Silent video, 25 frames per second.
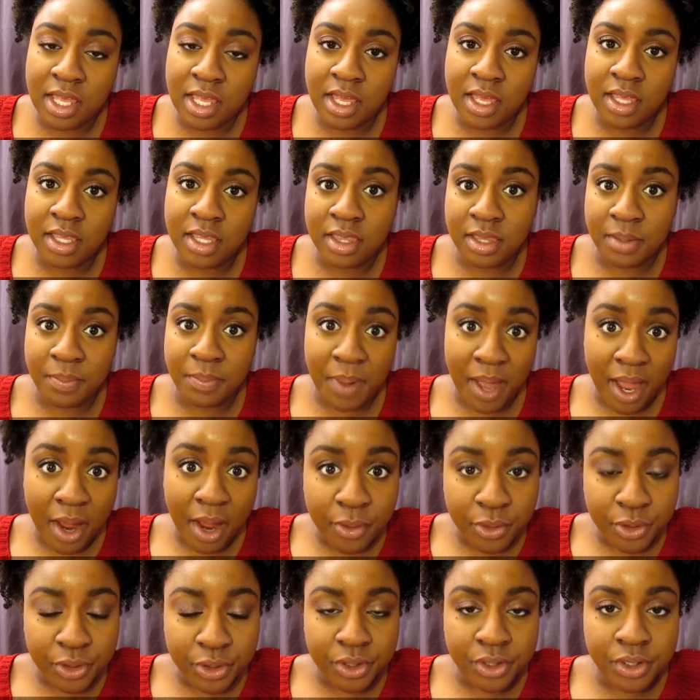in the
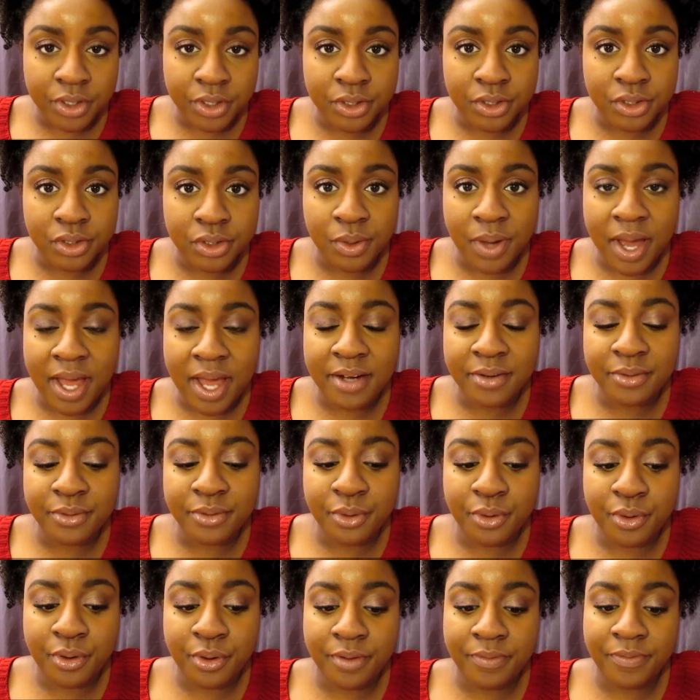powder. So I don't
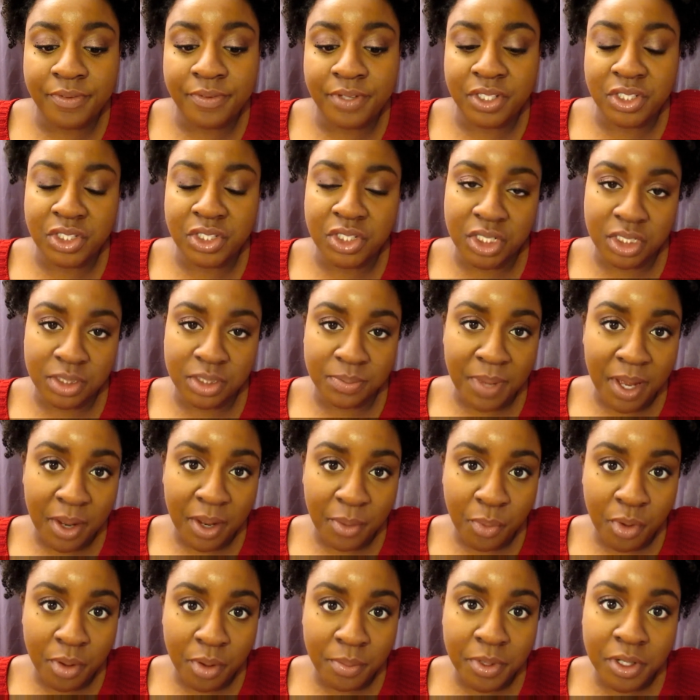know if it's just my
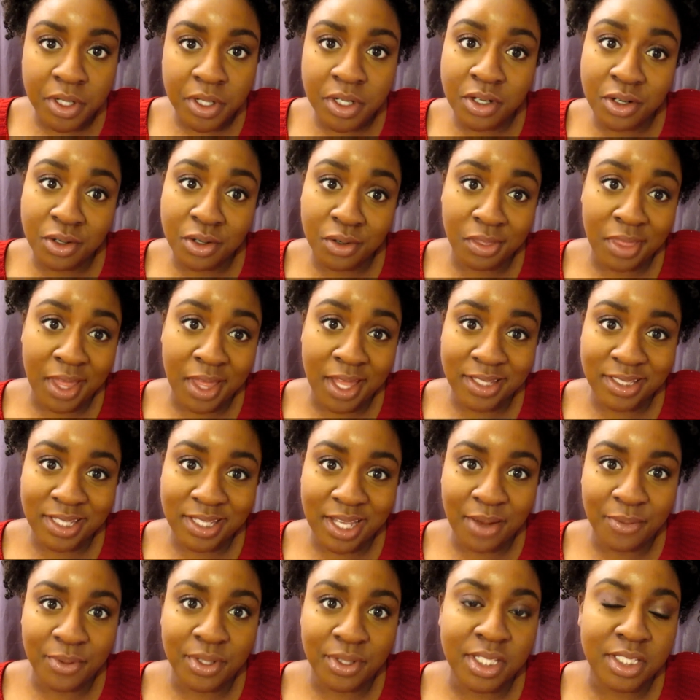Walmart or that's
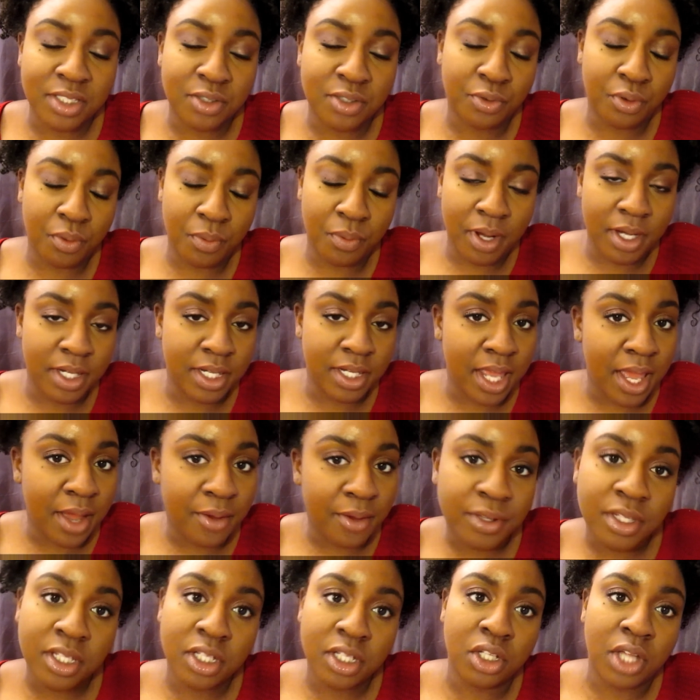how it is for right now,
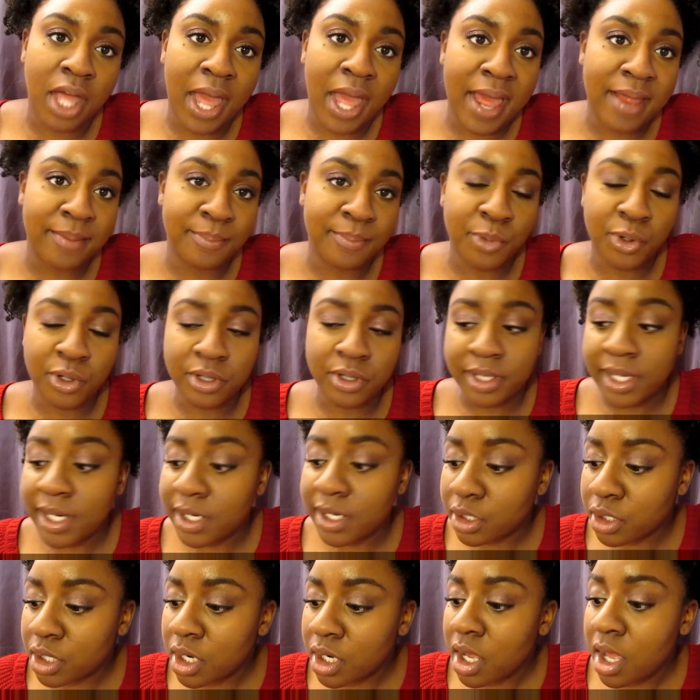and they'll add more
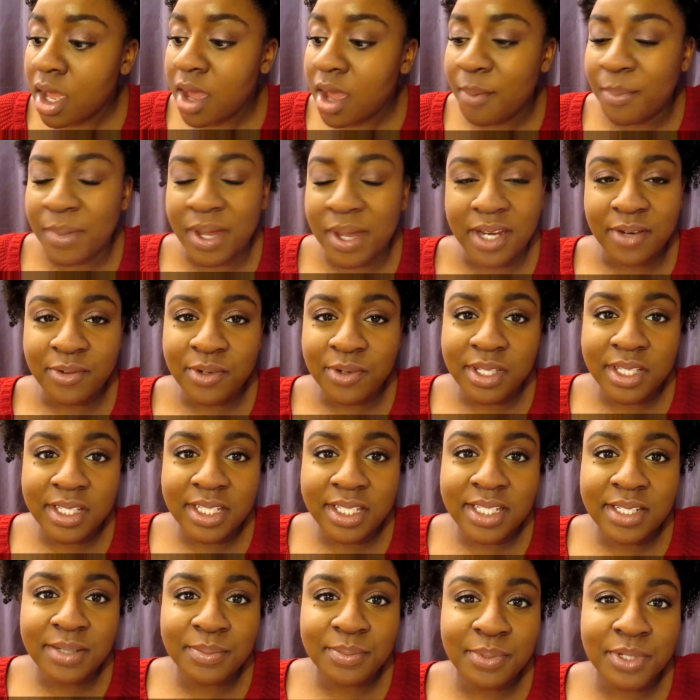later. But I really
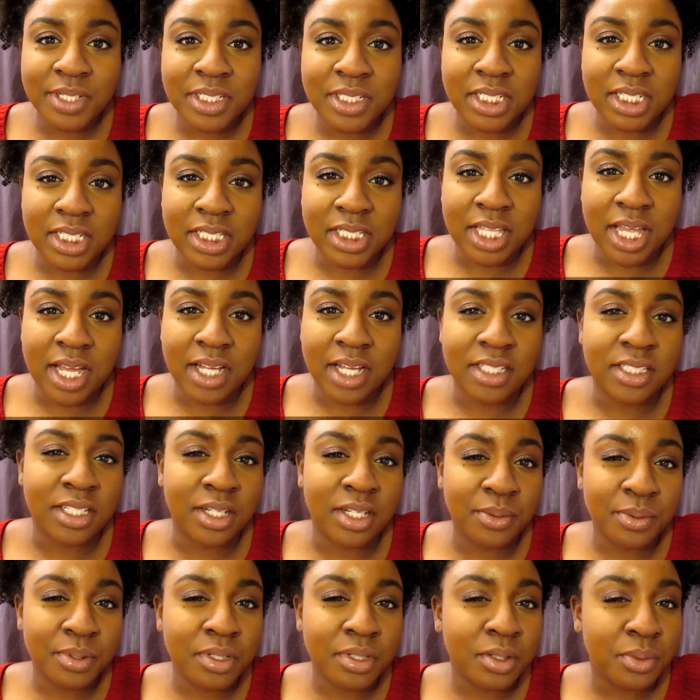didn't appreciate that because
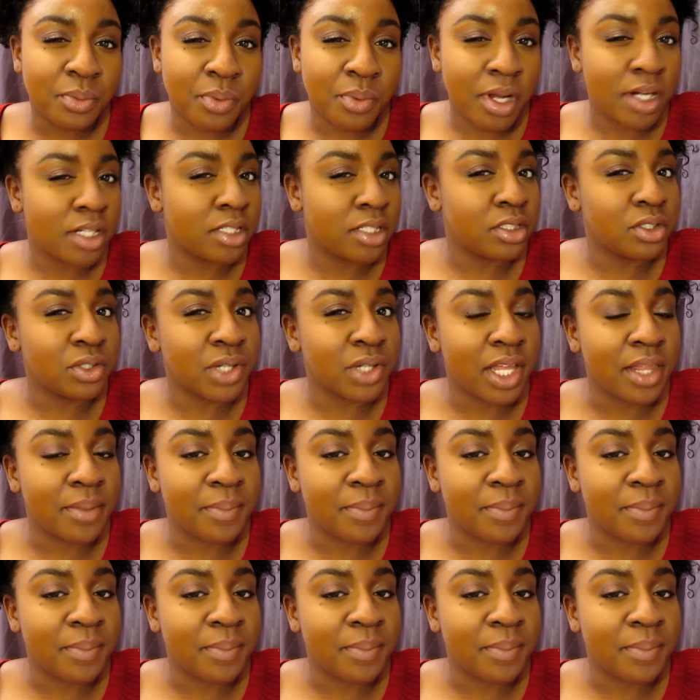I really wanted to try the